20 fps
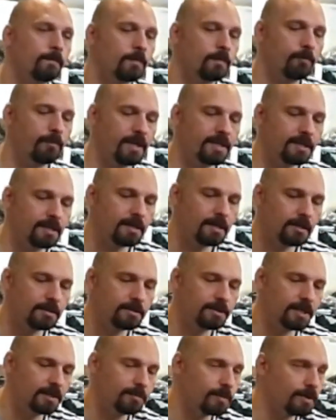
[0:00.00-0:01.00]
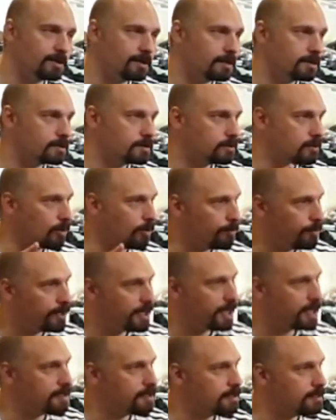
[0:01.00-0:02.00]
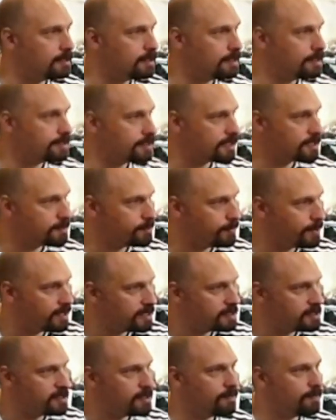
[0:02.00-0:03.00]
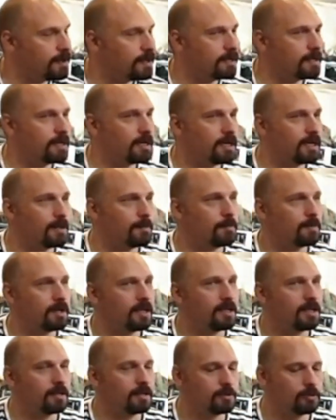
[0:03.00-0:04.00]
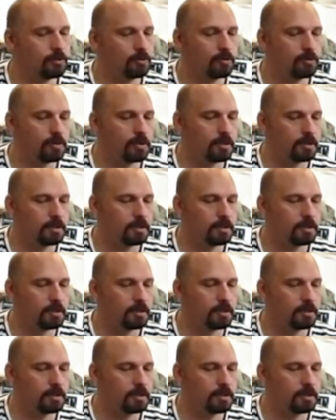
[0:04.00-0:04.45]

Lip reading: Medical treatment is complicated, is expensive, and can do